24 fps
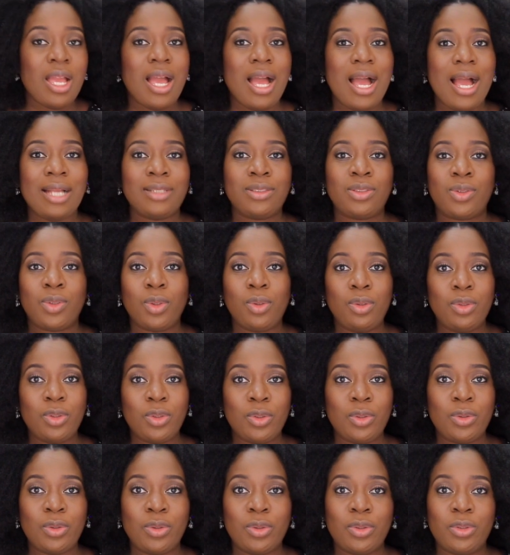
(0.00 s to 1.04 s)
I don't
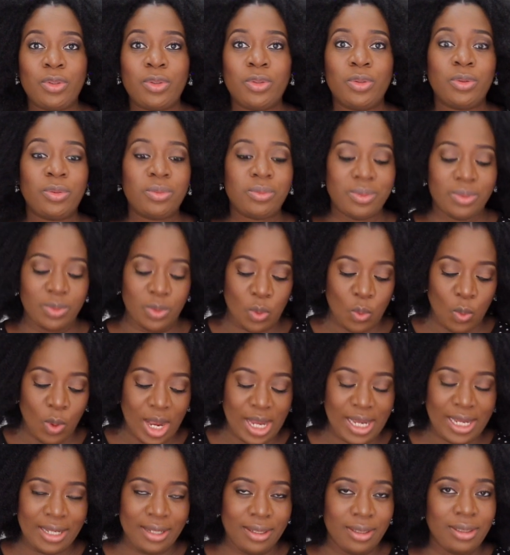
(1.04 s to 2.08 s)
know
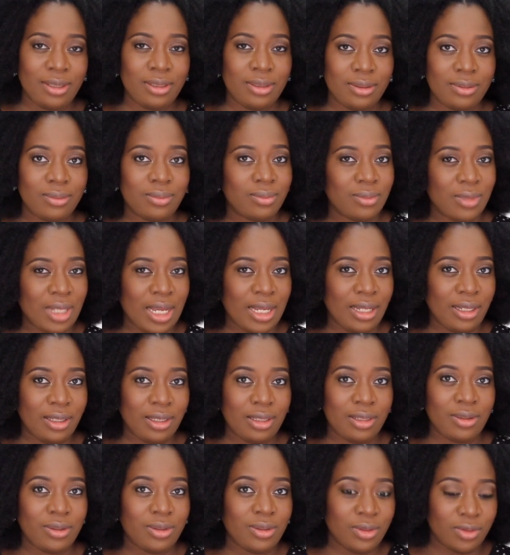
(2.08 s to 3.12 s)
why, like,
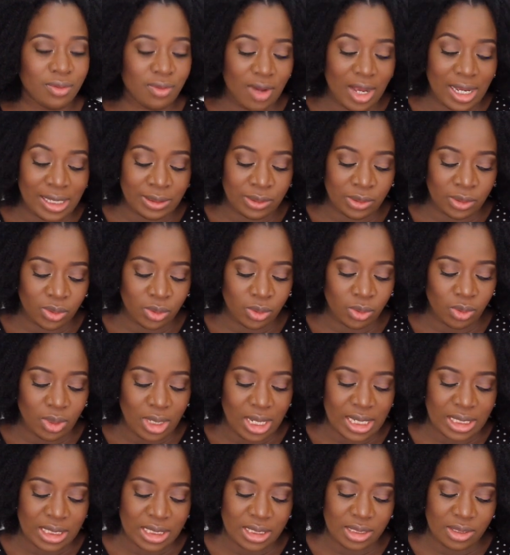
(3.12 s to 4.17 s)
you've had to
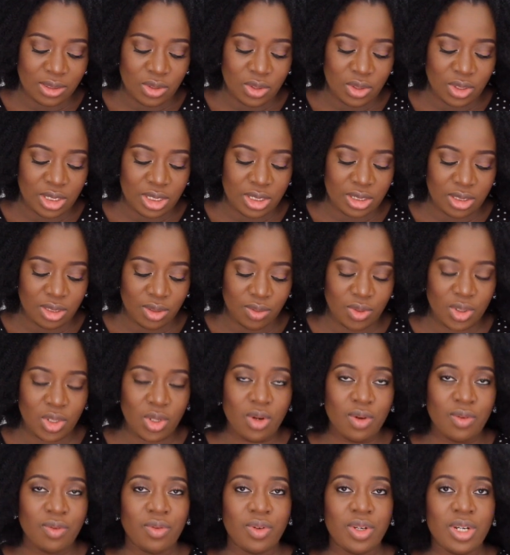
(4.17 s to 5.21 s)
and it's not easy
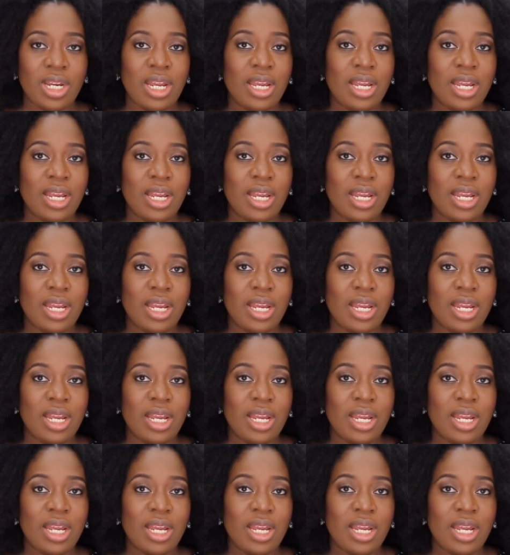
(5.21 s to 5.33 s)
recovering.